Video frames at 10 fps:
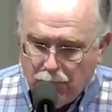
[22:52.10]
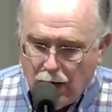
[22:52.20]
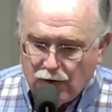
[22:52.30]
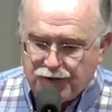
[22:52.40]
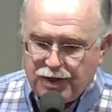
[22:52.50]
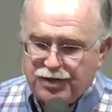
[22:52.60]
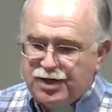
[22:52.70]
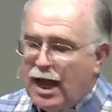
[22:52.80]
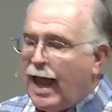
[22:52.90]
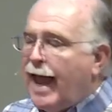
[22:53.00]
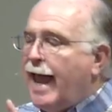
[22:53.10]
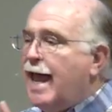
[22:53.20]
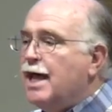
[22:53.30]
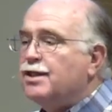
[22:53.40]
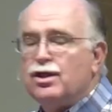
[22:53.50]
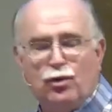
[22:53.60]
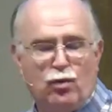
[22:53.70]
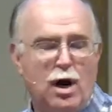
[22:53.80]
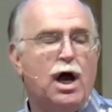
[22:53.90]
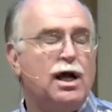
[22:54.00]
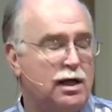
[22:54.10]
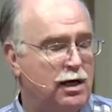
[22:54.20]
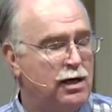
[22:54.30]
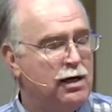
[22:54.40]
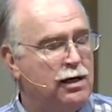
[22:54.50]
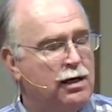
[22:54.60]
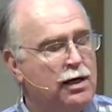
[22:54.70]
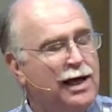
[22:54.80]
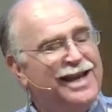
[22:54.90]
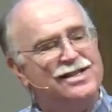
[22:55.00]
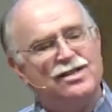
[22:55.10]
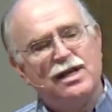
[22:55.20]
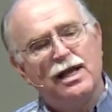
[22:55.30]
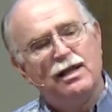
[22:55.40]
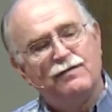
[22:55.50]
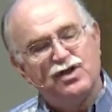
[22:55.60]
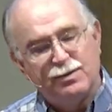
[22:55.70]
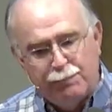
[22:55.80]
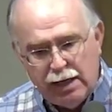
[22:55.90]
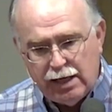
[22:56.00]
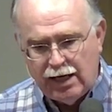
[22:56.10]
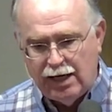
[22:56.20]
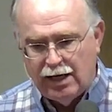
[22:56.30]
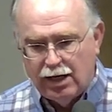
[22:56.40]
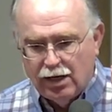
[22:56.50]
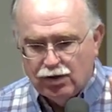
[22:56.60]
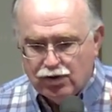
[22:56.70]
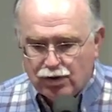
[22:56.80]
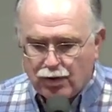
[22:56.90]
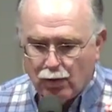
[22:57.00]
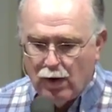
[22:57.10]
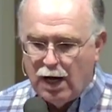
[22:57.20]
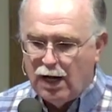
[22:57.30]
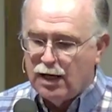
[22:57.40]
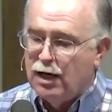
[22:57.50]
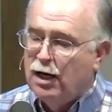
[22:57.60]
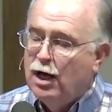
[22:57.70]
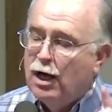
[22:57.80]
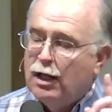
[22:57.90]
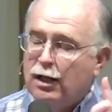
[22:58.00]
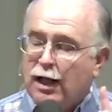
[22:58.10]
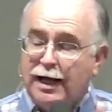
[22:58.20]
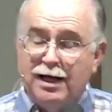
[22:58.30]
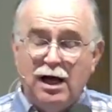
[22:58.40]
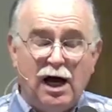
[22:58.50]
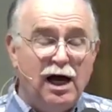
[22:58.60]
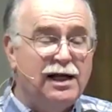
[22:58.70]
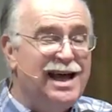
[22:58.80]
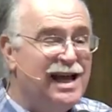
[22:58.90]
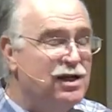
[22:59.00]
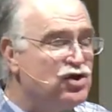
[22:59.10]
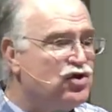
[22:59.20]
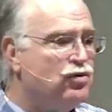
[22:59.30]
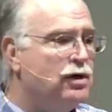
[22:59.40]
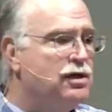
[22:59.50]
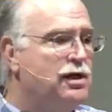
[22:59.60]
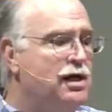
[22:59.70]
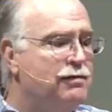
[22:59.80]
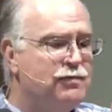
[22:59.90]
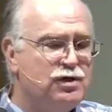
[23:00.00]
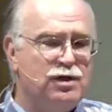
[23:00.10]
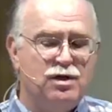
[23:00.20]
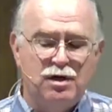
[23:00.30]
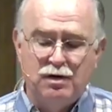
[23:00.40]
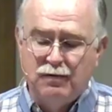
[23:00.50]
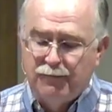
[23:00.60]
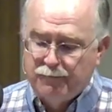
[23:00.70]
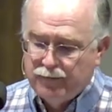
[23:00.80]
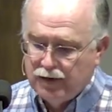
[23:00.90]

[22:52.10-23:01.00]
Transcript: Moses hit the rock instead of speaking to the rock, like God had instructed him to do.